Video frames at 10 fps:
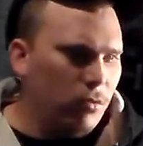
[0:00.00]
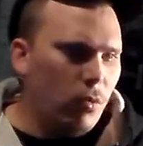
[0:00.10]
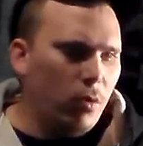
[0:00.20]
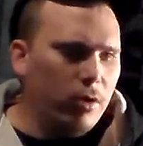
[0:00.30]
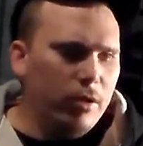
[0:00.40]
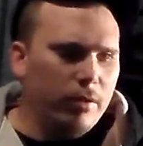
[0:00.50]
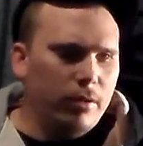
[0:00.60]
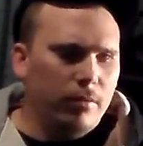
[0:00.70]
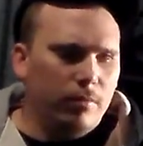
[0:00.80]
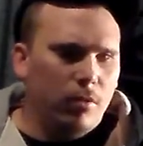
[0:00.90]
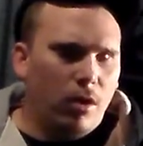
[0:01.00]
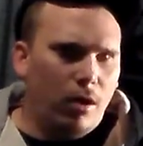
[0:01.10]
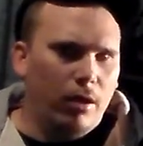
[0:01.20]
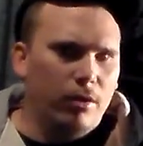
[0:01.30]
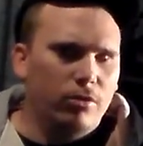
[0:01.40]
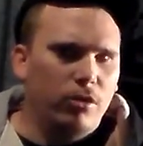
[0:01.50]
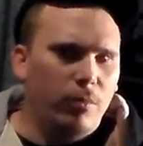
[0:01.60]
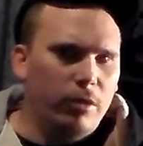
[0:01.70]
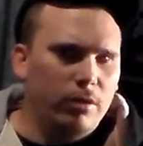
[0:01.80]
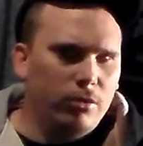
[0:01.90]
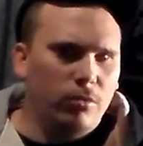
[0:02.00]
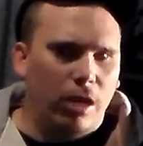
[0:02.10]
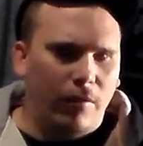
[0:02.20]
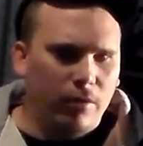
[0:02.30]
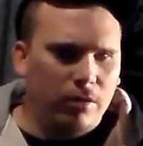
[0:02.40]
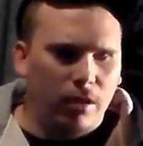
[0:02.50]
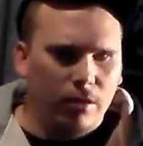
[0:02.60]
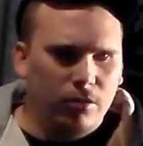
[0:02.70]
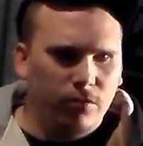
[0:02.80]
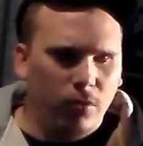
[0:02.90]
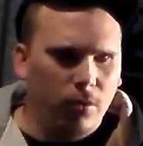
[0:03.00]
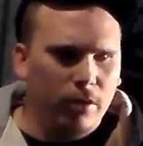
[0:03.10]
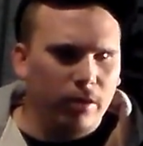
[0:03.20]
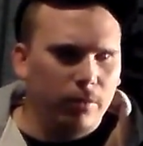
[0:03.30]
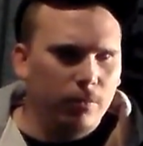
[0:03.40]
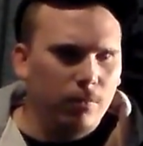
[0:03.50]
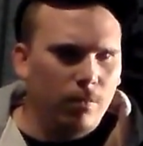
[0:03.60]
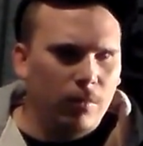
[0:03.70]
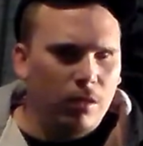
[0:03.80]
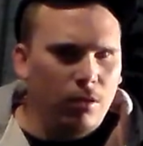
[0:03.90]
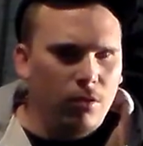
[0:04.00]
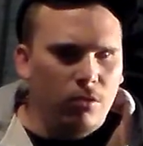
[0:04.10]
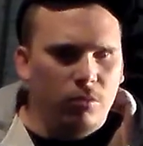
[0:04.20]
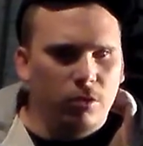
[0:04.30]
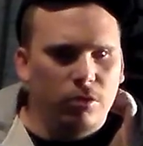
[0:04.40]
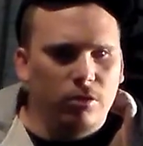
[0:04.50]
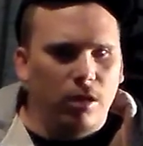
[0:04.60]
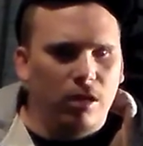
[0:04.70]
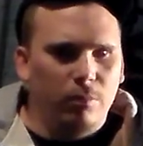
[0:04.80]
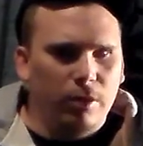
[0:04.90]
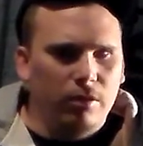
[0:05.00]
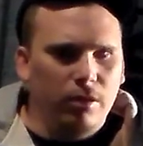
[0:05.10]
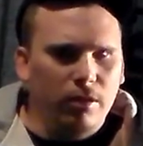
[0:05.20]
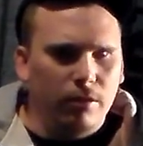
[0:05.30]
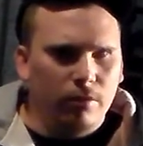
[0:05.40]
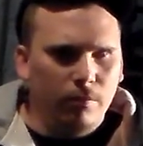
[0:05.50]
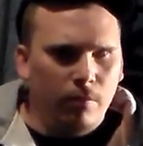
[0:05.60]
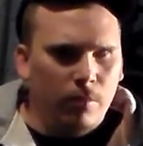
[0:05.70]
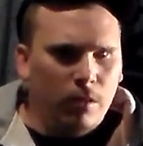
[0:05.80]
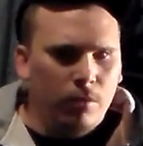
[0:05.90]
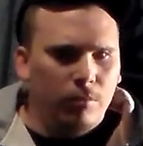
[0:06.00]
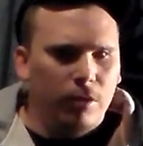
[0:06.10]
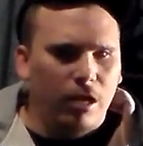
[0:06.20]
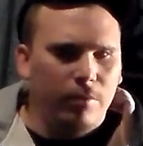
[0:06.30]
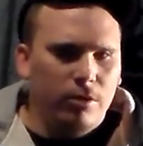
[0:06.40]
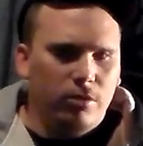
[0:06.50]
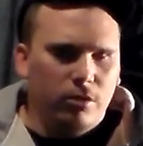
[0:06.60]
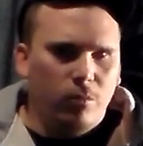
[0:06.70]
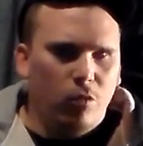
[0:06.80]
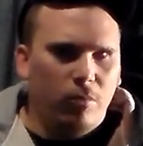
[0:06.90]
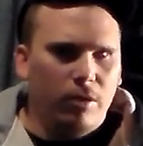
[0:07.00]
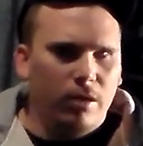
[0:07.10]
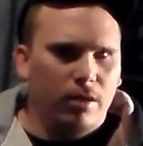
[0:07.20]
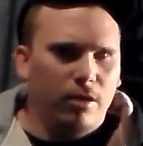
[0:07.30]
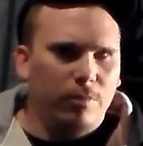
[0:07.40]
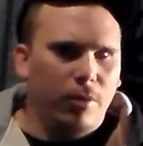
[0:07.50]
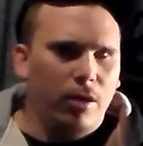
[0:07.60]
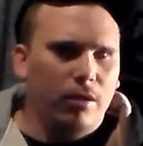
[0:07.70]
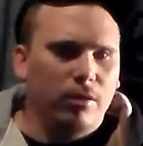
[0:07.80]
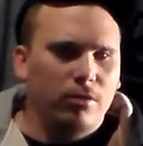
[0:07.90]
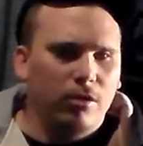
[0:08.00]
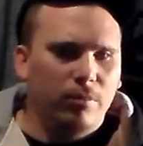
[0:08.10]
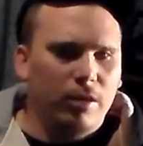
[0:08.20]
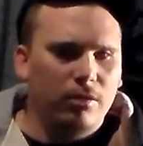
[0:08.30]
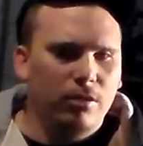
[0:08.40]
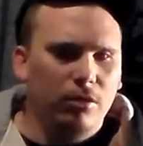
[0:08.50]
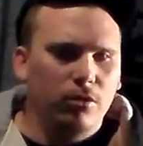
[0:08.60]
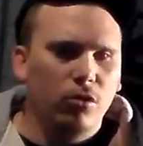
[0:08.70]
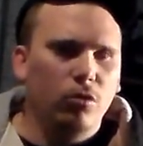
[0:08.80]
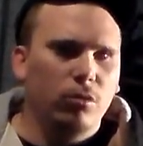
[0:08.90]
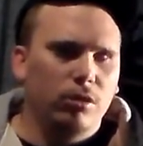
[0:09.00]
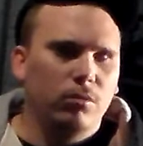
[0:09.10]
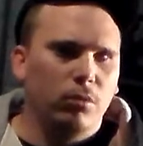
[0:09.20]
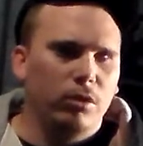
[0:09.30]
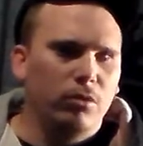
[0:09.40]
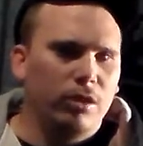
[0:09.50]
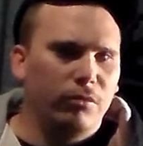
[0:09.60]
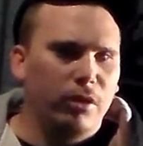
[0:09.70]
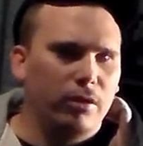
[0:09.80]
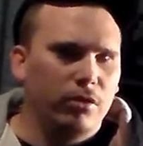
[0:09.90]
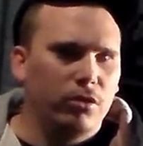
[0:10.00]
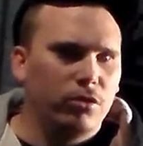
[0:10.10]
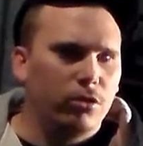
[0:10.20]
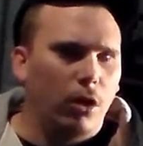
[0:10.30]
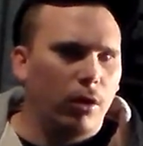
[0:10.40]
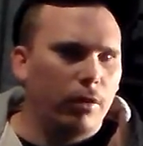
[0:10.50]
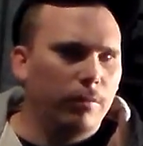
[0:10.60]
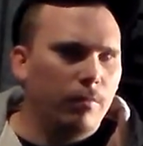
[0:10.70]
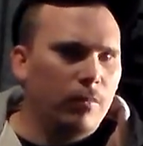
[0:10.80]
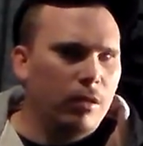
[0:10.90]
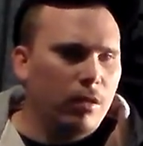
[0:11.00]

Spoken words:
or you can hire somebody to advertise for you, which is not a big deal, but that means just more money out of your pocket. So the best thing you do is when you get ready to start